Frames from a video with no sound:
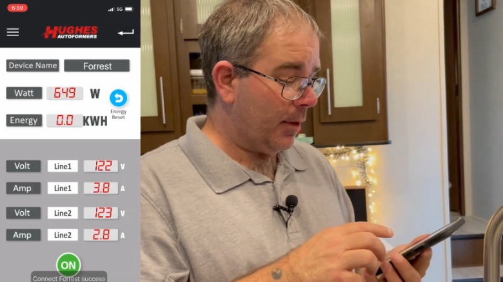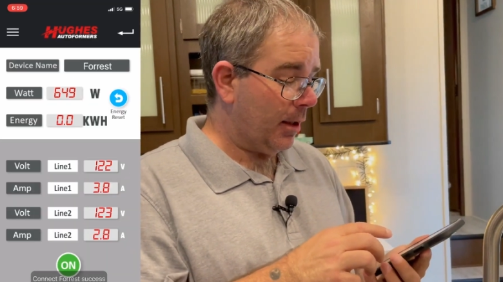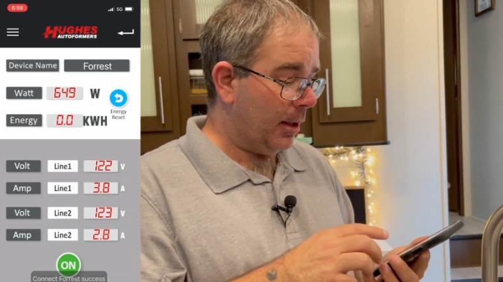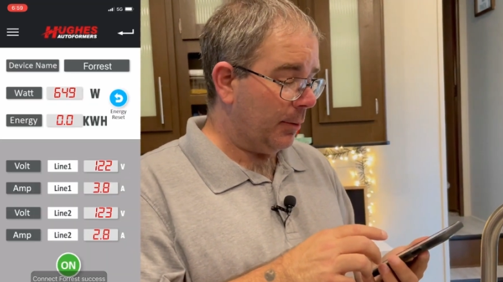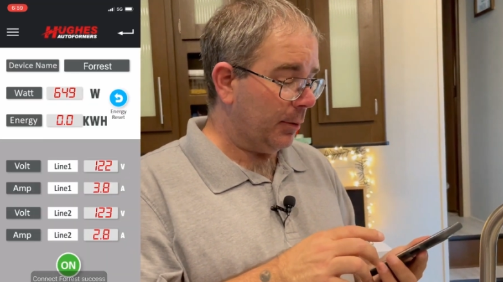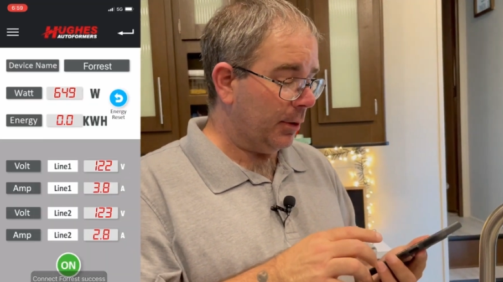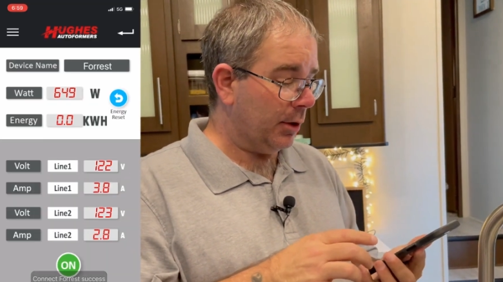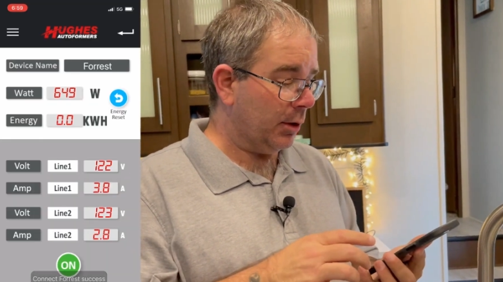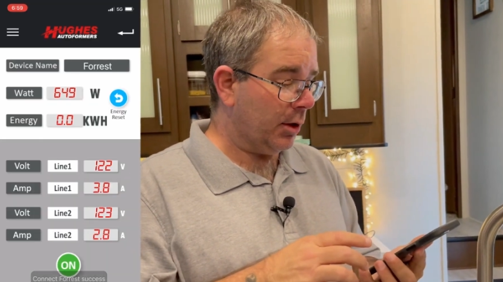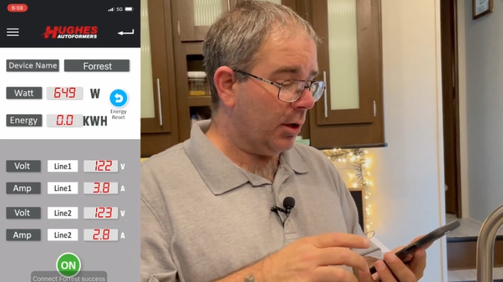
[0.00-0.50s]

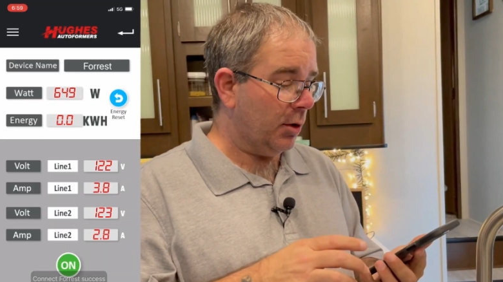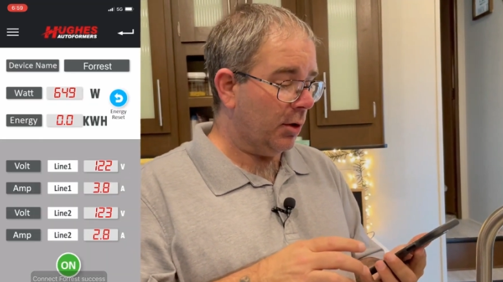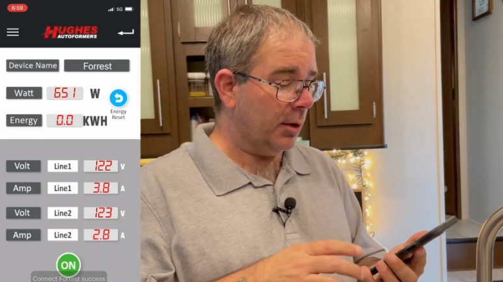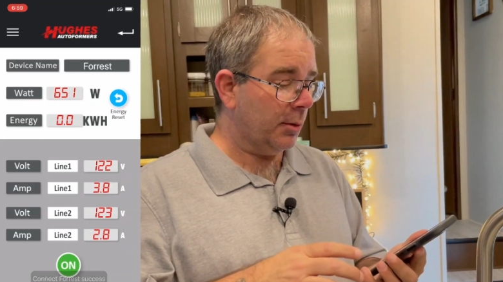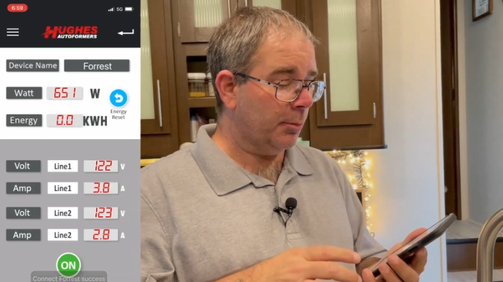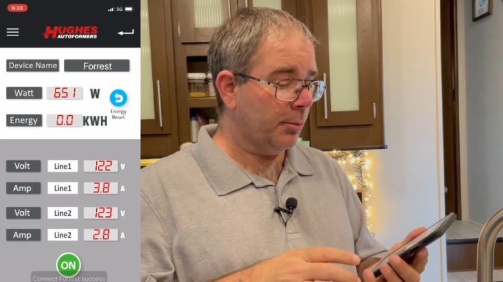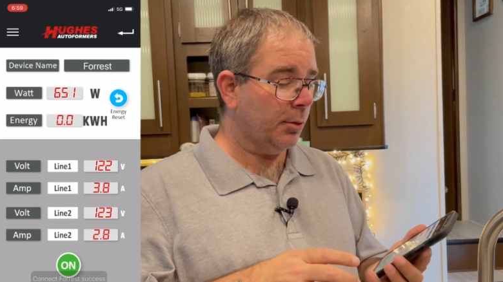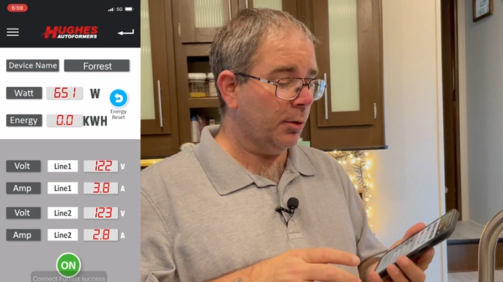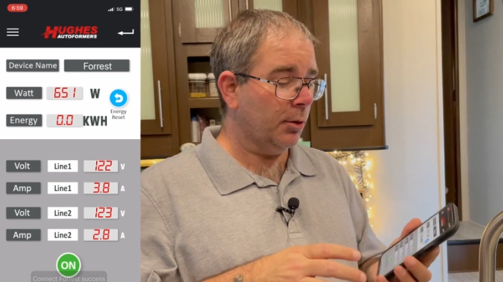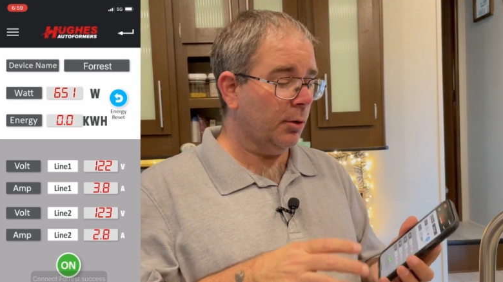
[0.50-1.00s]
I'm going to go ahead
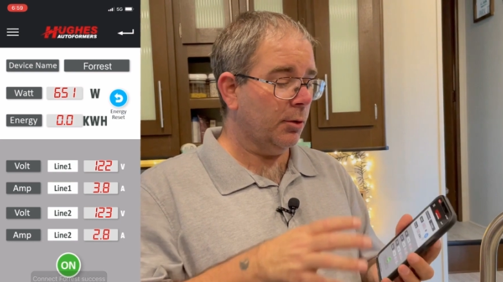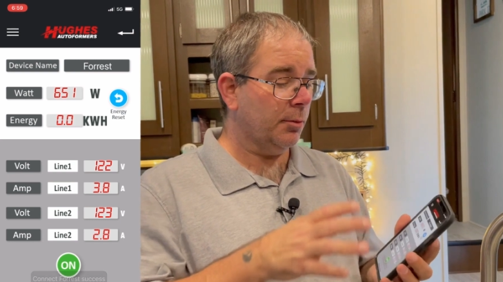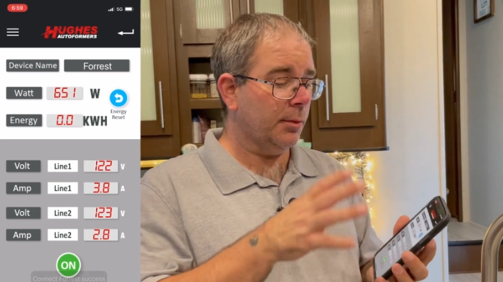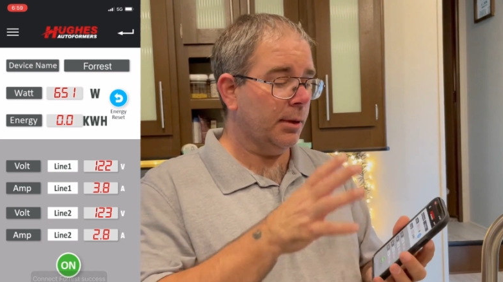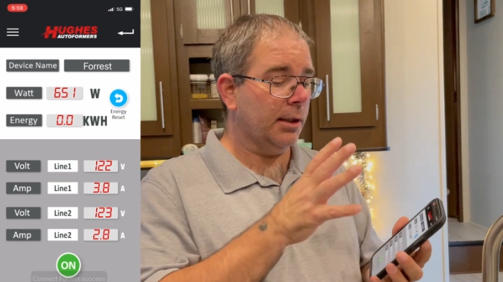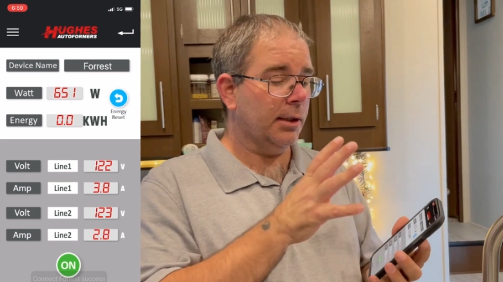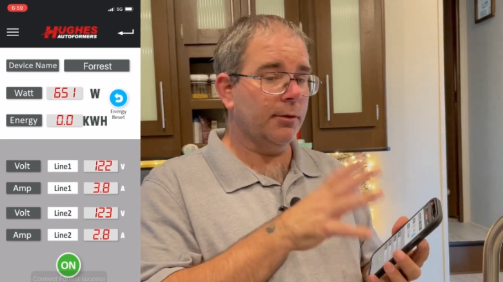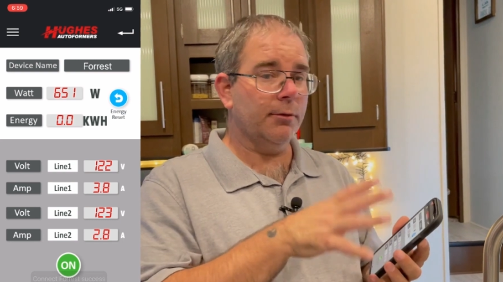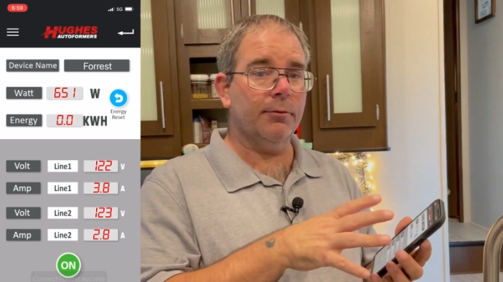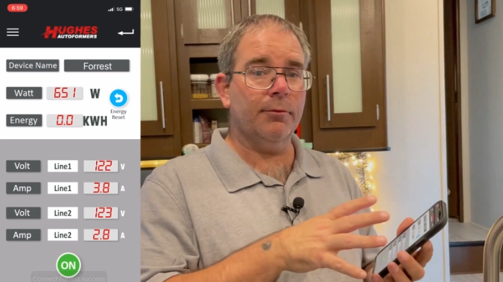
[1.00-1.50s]
and pull
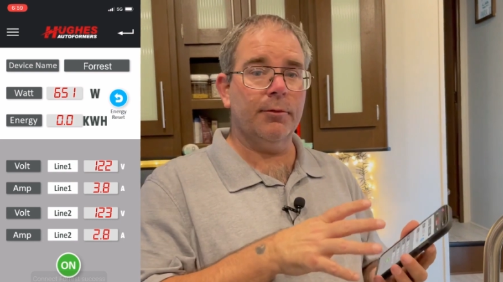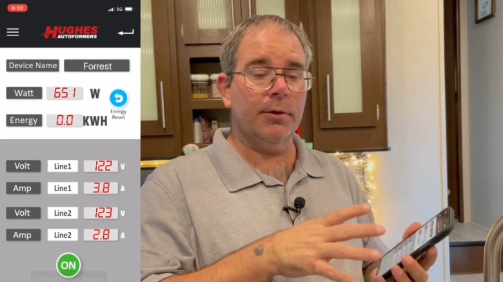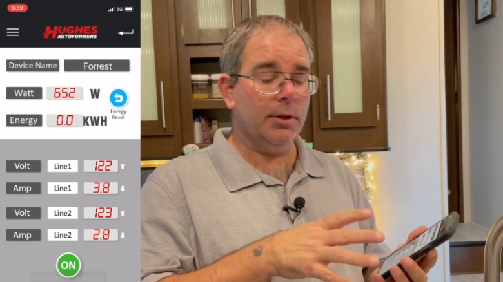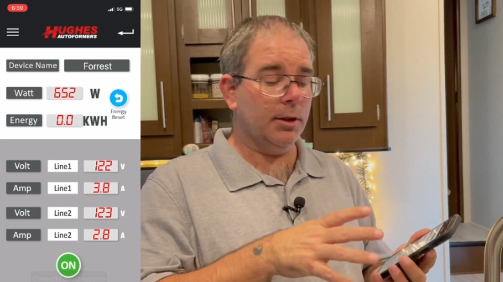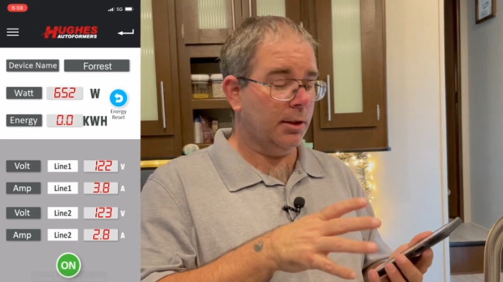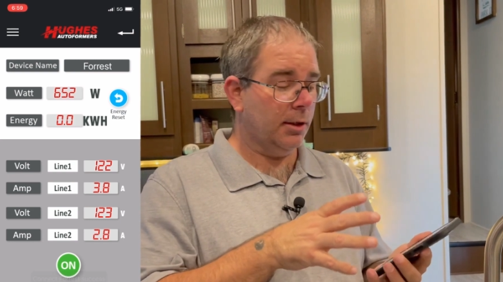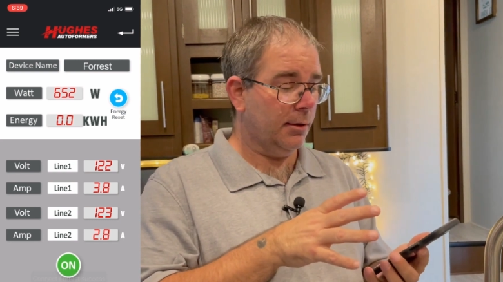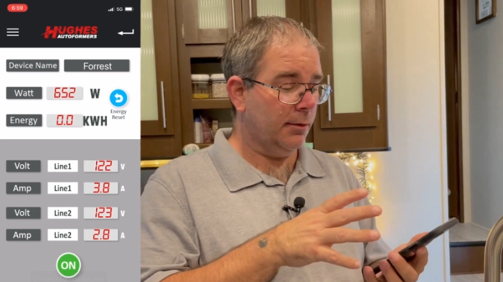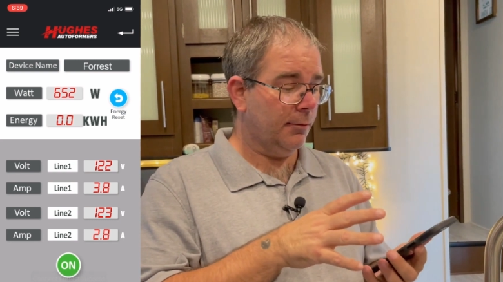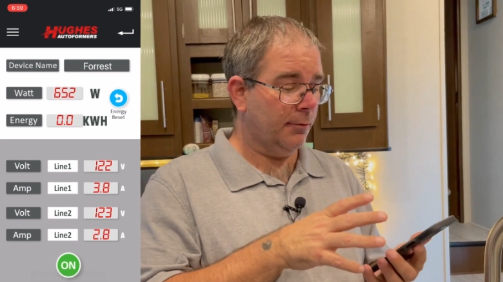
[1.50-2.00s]
my
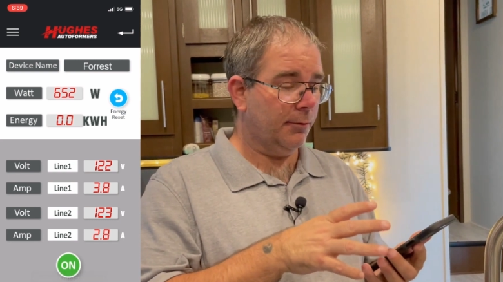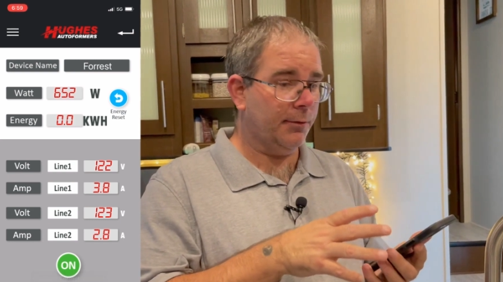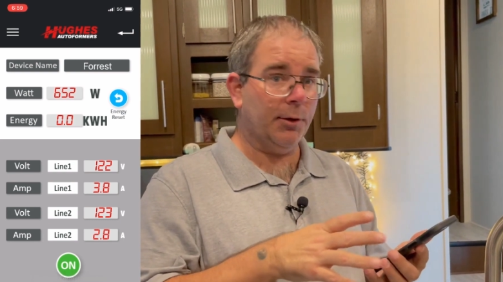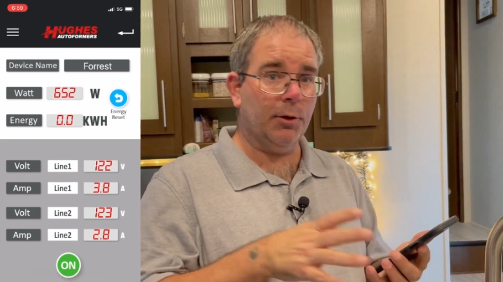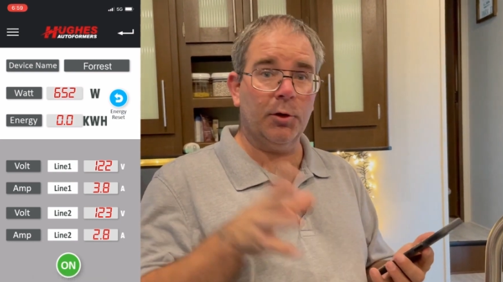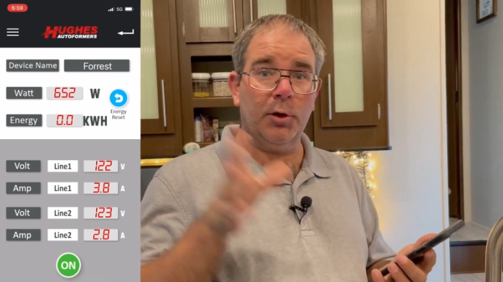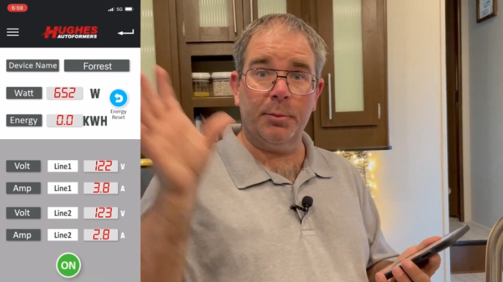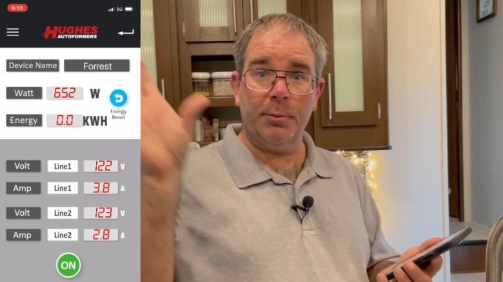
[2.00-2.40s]
phone